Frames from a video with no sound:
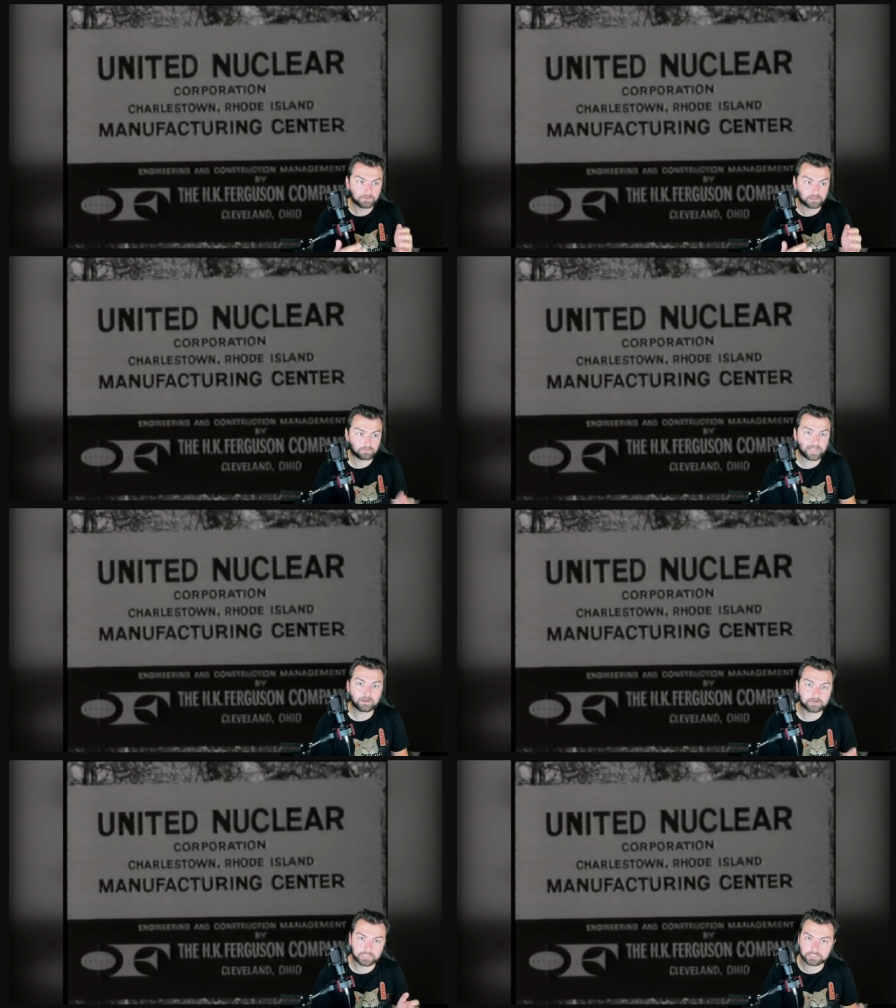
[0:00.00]
but the
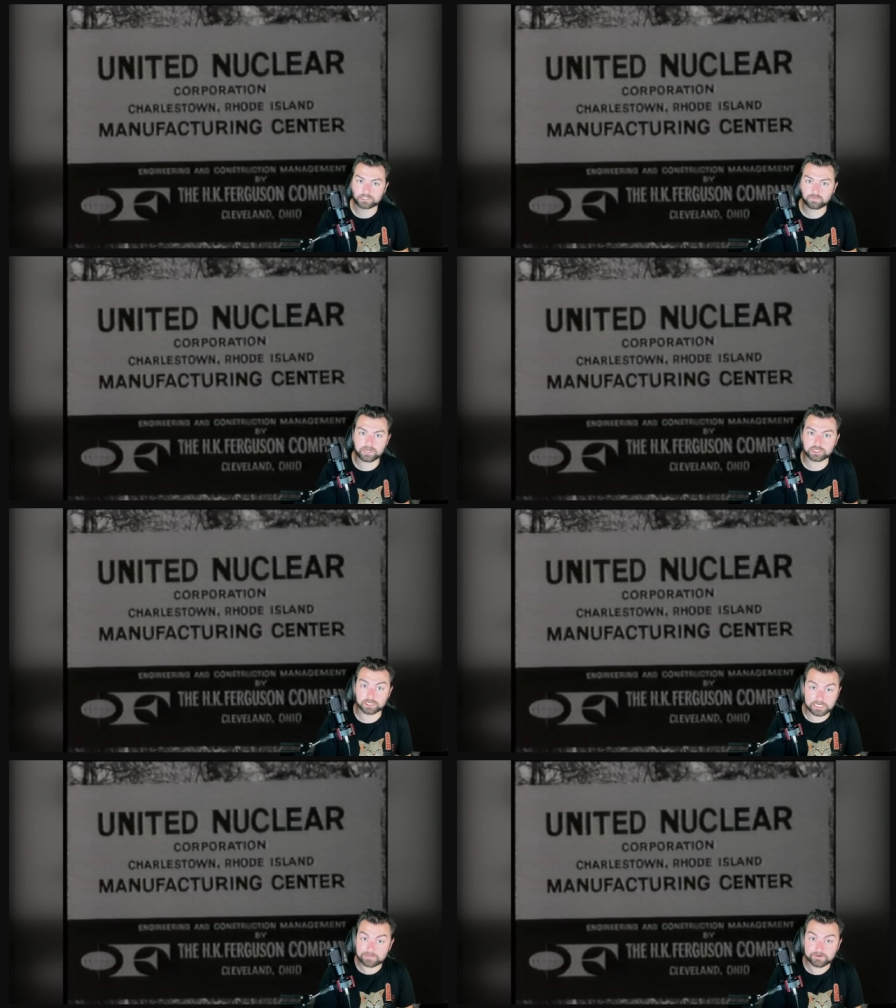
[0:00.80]
reality of the
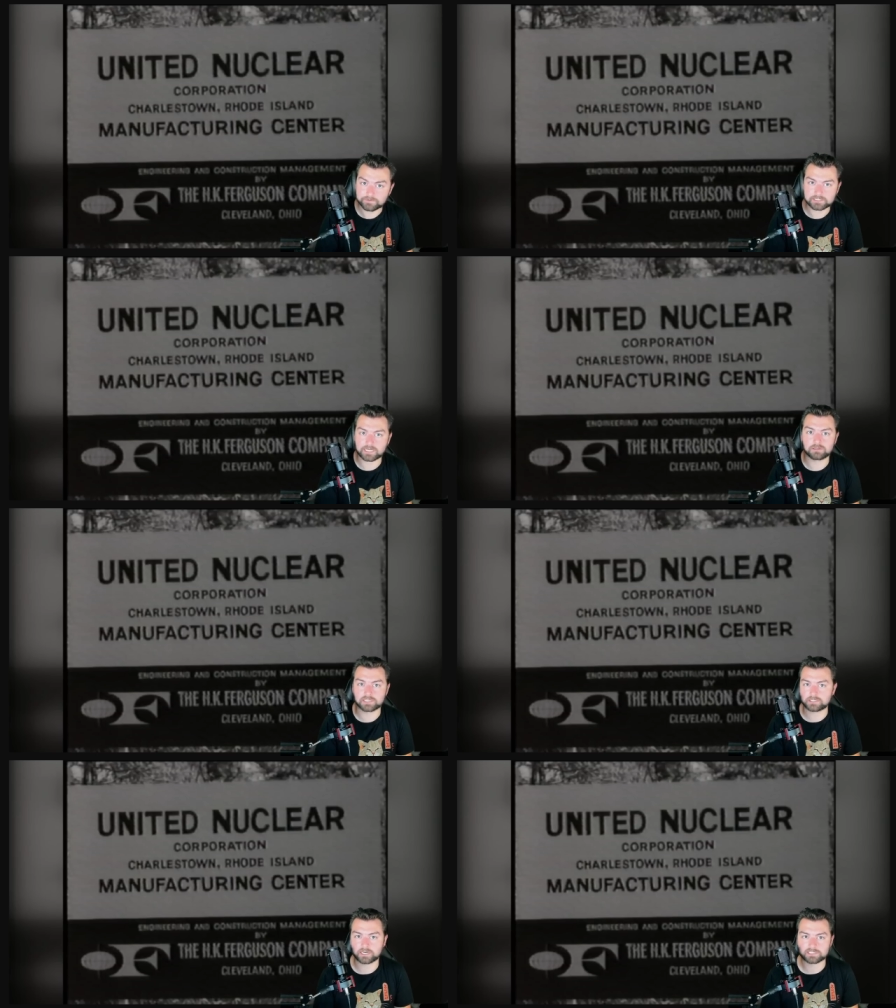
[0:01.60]
situation, even if it sounds
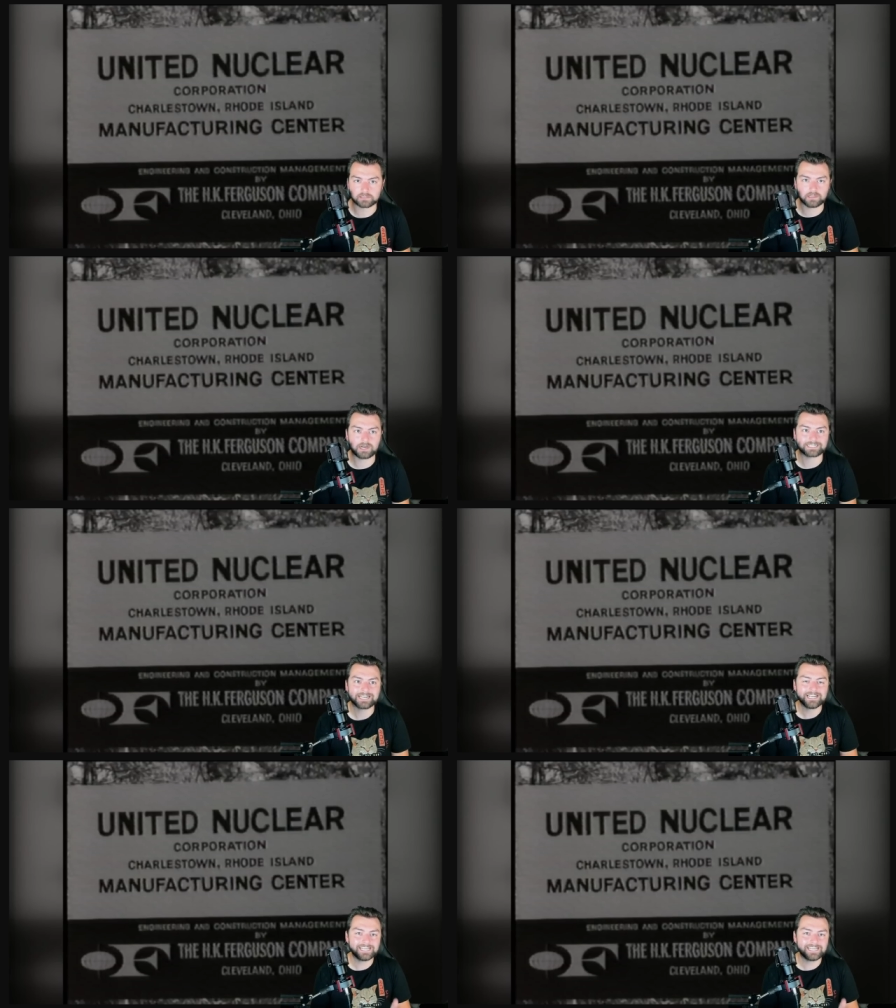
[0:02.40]
like that is a lot,